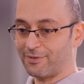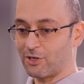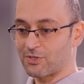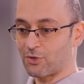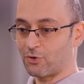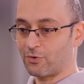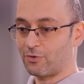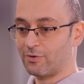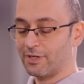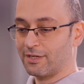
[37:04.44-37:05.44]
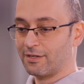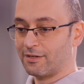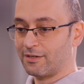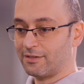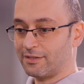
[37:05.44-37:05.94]
also
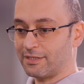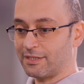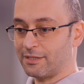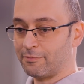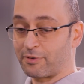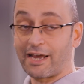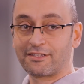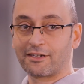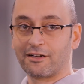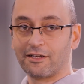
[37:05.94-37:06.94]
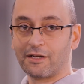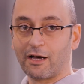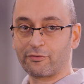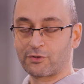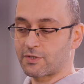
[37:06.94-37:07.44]
practical
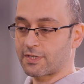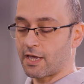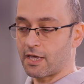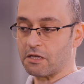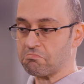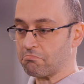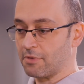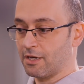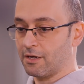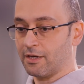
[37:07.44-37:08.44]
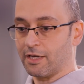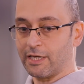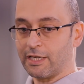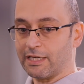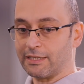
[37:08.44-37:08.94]
enough to say
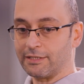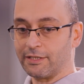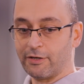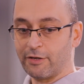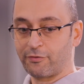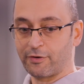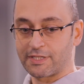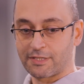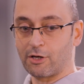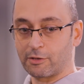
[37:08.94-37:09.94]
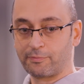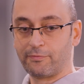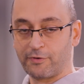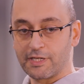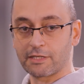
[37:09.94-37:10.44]
if it's not
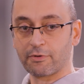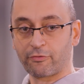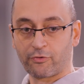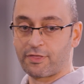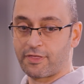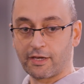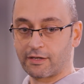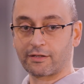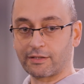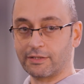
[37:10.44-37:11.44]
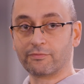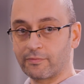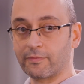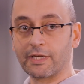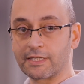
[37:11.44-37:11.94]
feasible, if we think
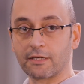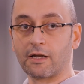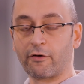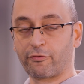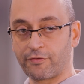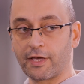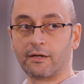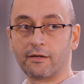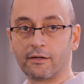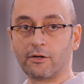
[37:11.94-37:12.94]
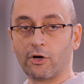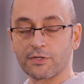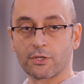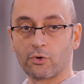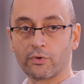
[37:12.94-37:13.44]
it's enough, then
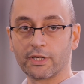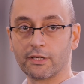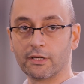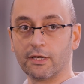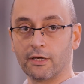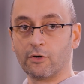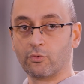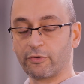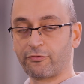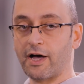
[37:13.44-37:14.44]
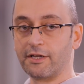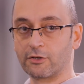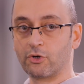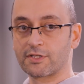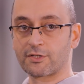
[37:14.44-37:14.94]
also we find a
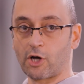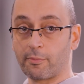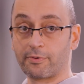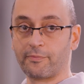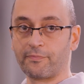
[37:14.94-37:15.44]
good stop